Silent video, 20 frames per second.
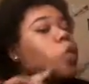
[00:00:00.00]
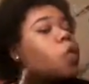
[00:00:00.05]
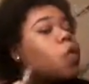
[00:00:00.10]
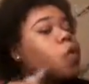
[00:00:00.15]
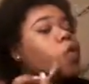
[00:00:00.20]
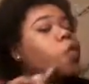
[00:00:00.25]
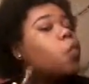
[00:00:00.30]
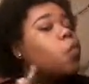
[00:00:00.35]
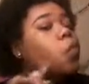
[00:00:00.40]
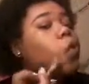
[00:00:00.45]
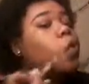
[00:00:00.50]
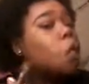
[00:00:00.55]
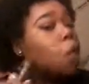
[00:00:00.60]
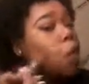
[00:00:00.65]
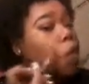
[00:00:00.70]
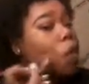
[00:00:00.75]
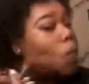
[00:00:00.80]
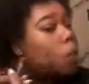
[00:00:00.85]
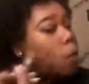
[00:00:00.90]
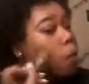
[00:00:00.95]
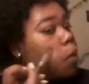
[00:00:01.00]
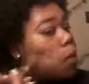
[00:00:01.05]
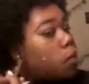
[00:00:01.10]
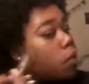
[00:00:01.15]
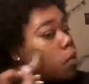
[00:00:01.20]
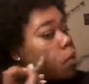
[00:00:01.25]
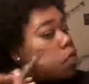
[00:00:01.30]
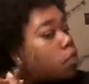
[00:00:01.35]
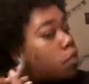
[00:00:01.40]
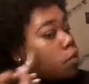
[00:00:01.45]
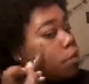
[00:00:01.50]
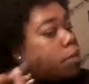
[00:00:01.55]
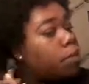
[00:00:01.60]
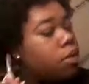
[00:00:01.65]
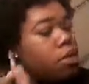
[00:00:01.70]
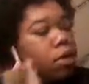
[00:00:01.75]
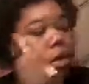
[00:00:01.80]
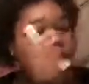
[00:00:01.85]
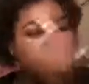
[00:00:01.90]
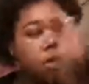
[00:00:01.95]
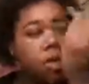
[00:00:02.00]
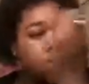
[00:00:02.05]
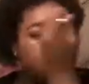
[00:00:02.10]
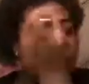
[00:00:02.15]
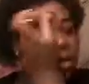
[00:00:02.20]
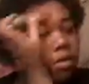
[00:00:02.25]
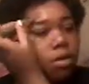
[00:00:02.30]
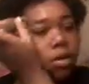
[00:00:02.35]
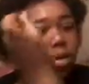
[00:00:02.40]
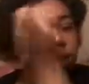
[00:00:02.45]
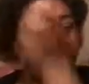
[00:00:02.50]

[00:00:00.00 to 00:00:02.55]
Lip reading: that's what I like about these two products.